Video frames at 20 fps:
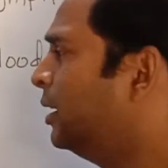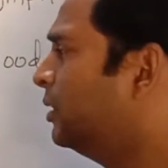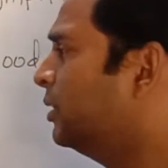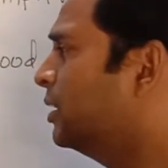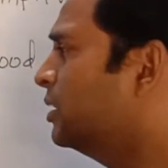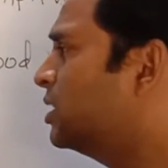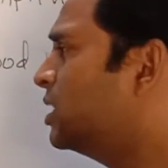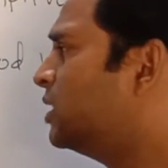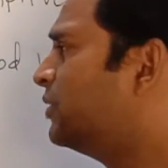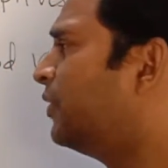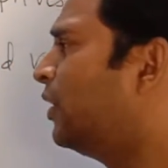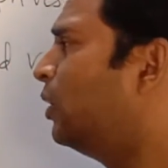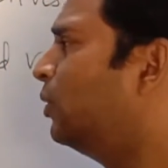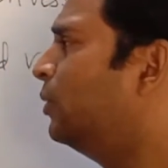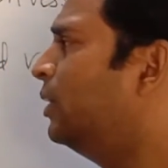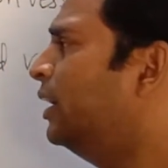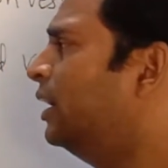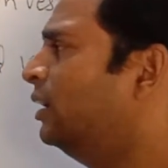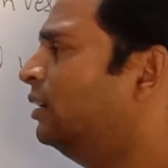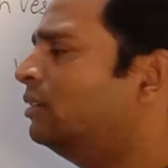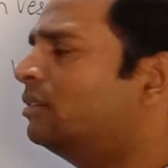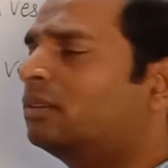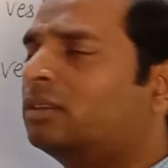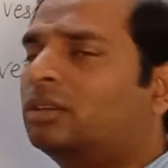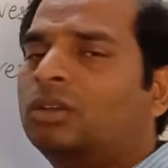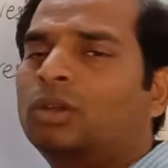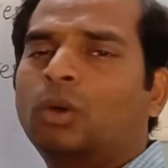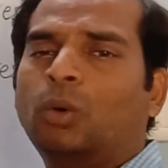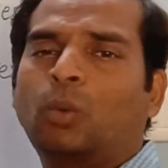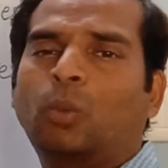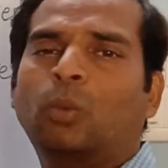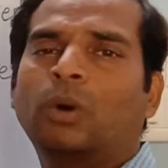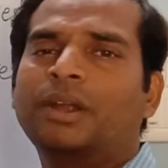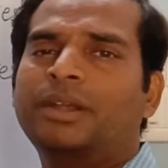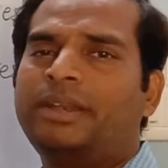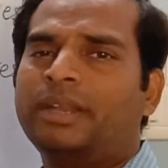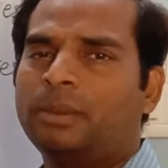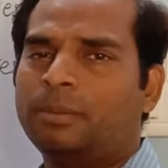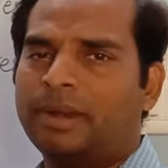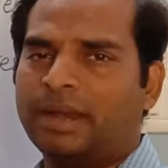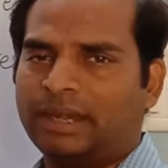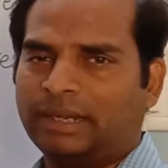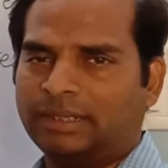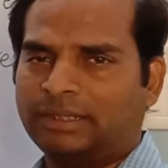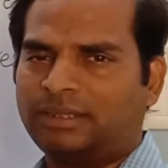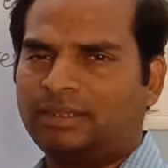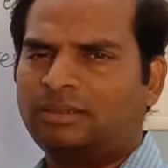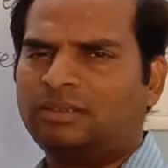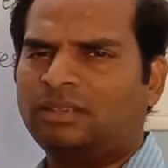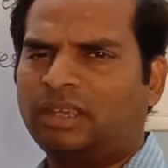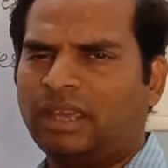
This is found in vertebrates